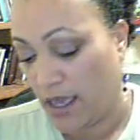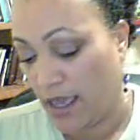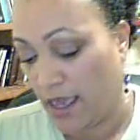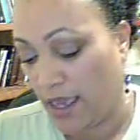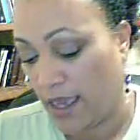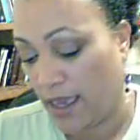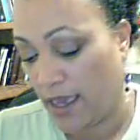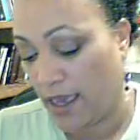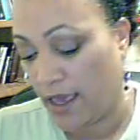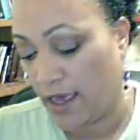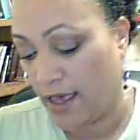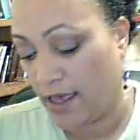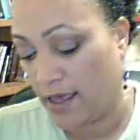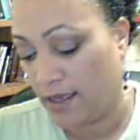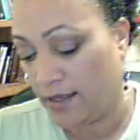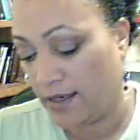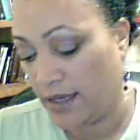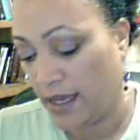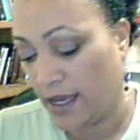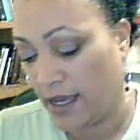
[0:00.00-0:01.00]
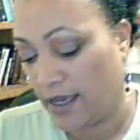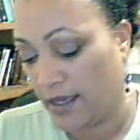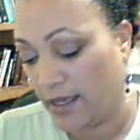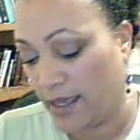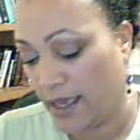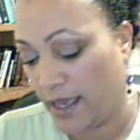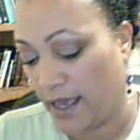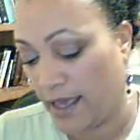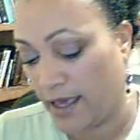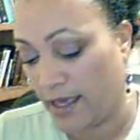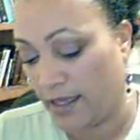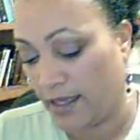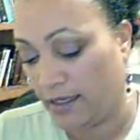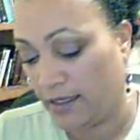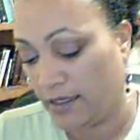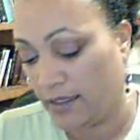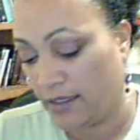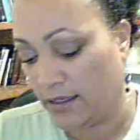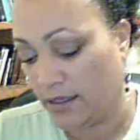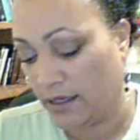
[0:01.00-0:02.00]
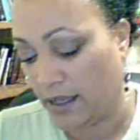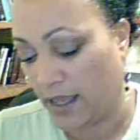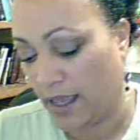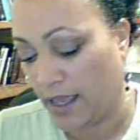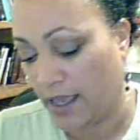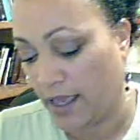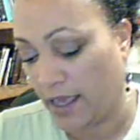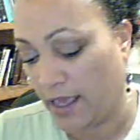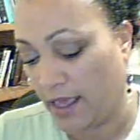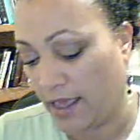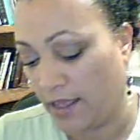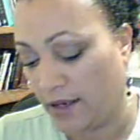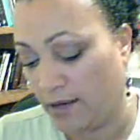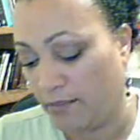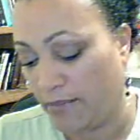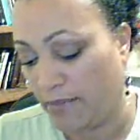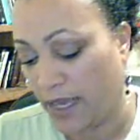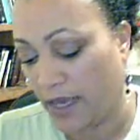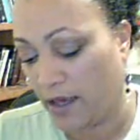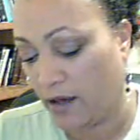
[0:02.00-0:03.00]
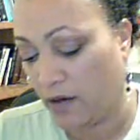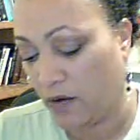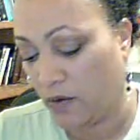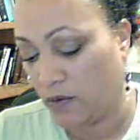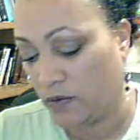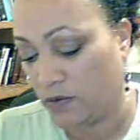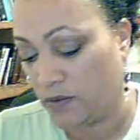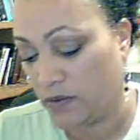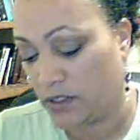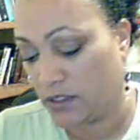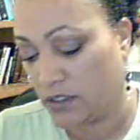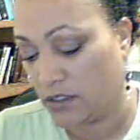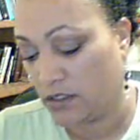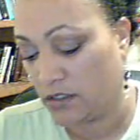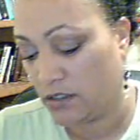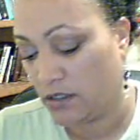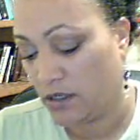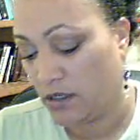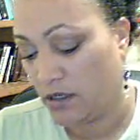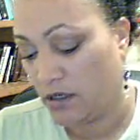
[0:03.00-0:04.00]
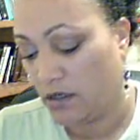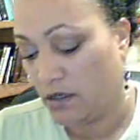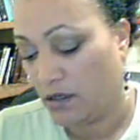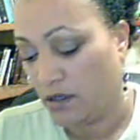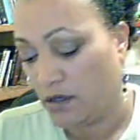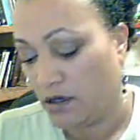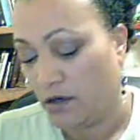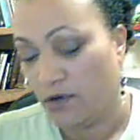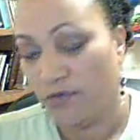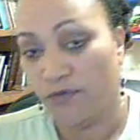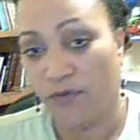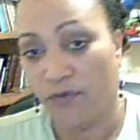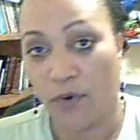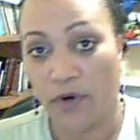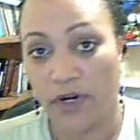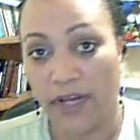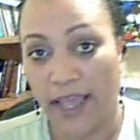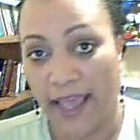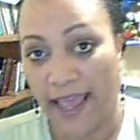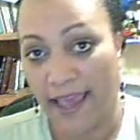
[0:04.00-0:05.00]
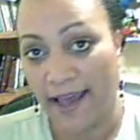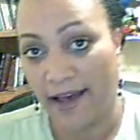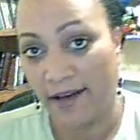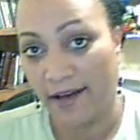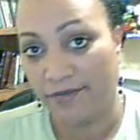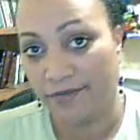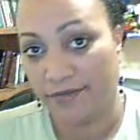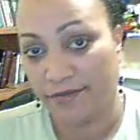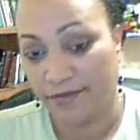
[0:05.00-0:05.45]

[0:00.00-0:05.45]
and I had it at about 4.5.